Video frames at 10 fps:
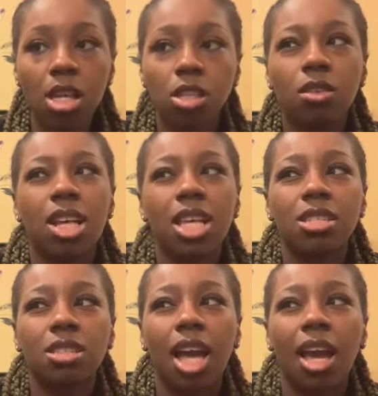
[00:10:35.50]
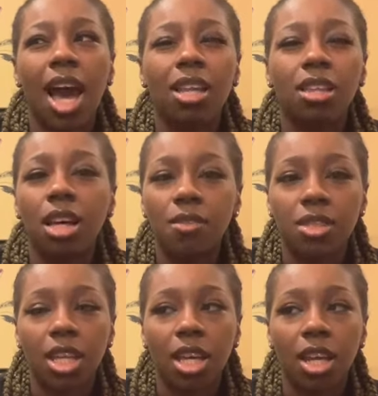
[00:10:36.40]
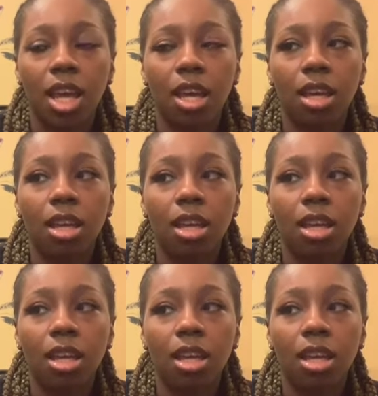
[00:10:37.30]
So that's like, I love seeing that.